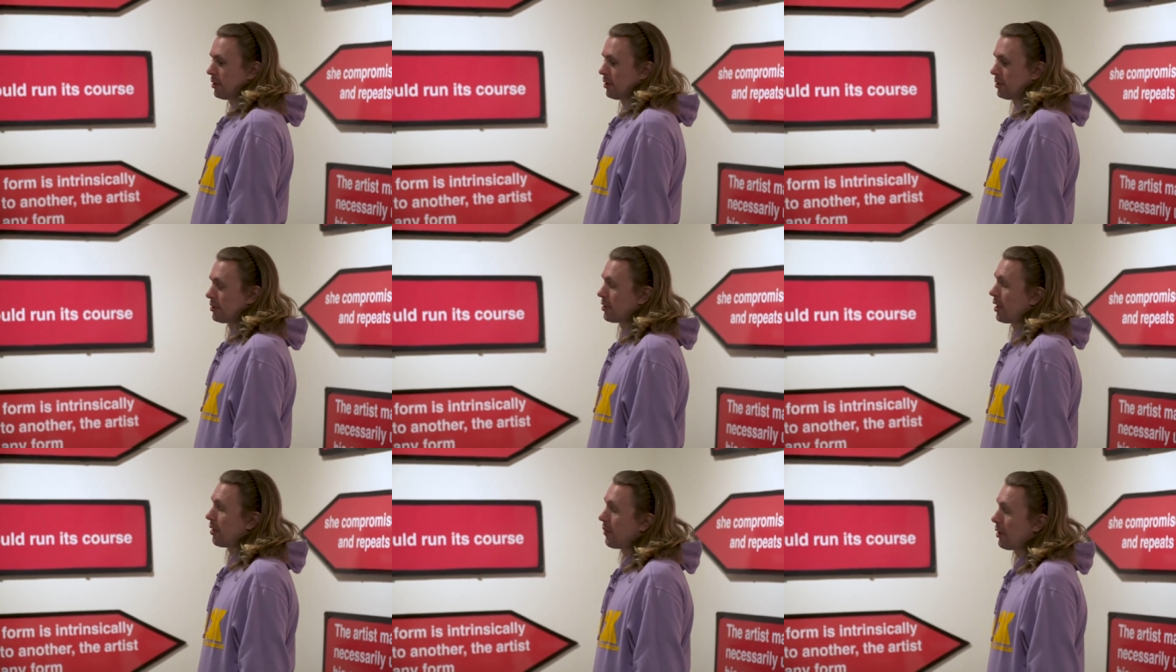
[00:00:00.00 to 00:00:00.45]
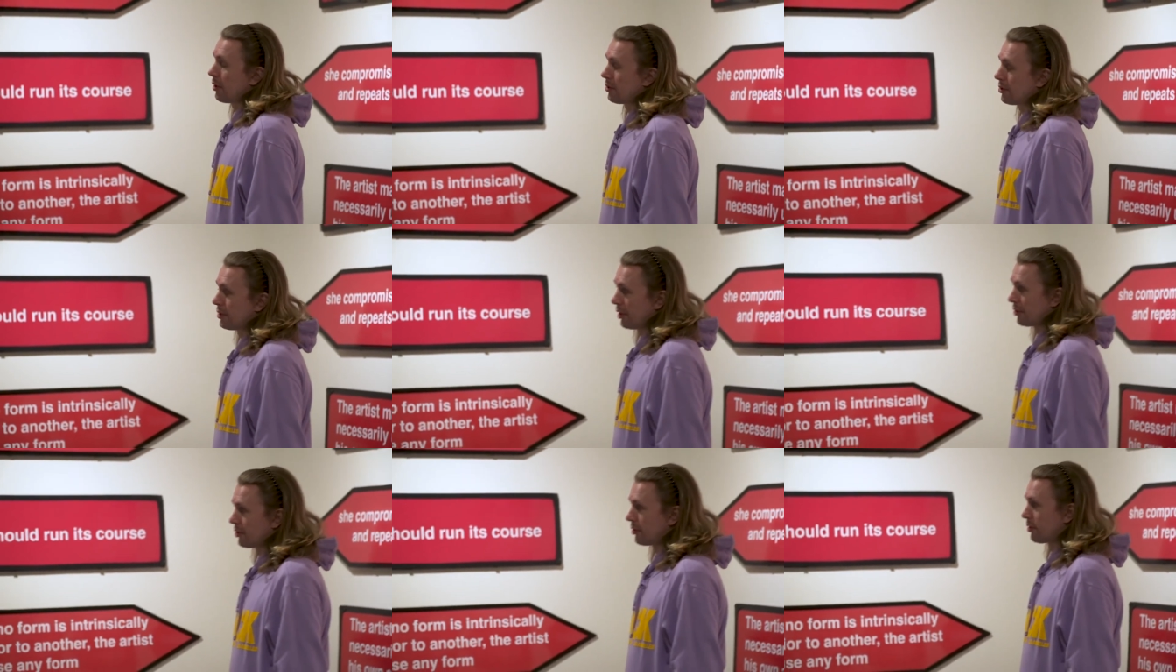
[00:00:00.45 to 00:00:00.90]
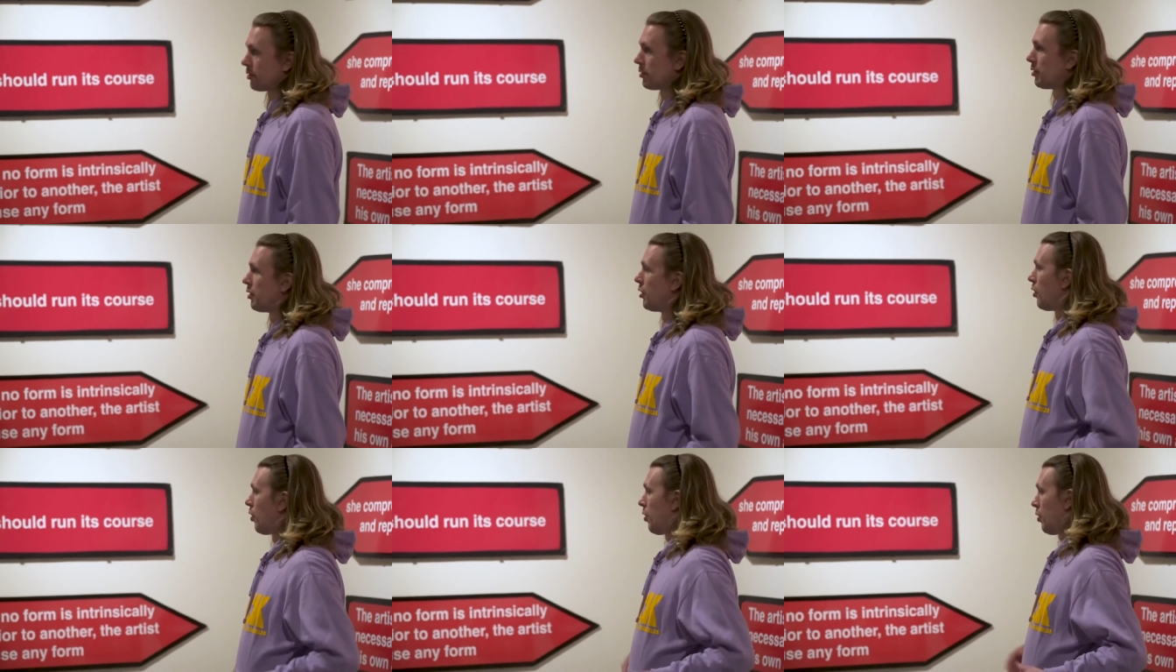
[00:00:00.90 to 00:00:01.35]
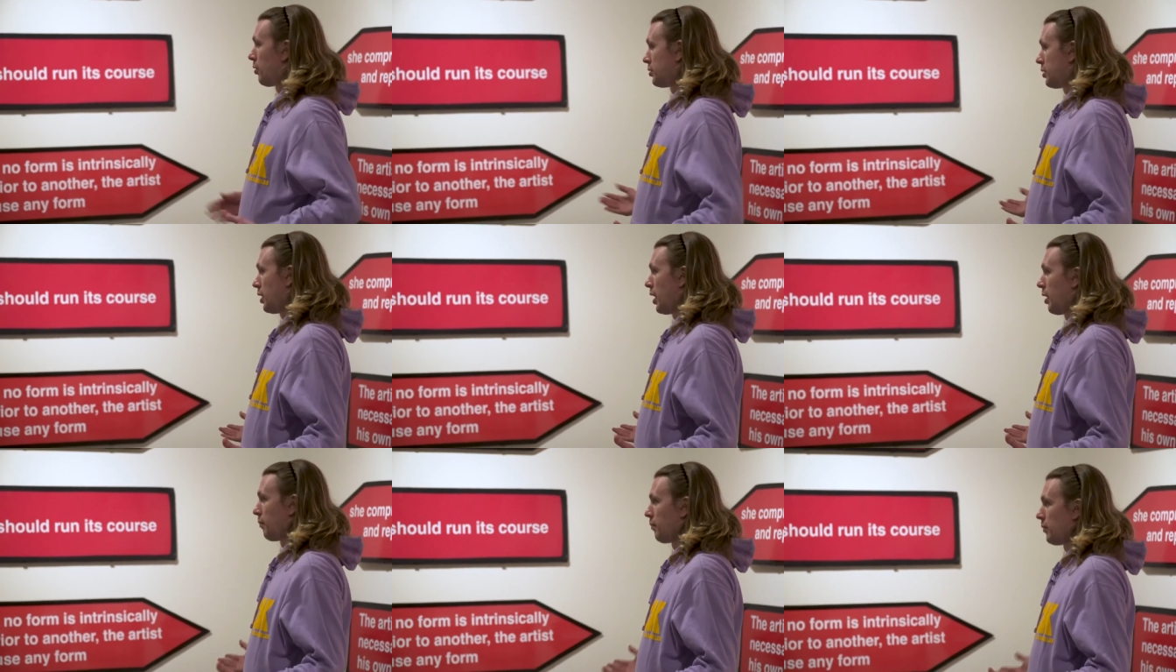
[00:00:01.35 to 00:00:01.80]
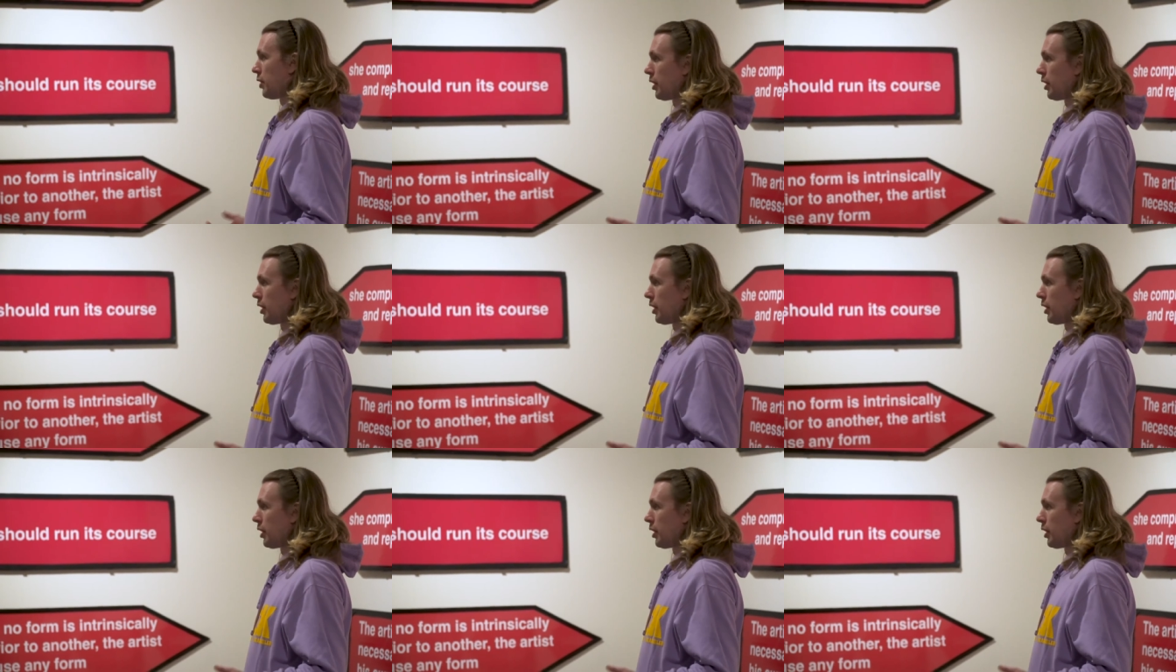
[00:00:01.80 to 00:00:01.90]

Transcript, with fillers: the same intersection all the time.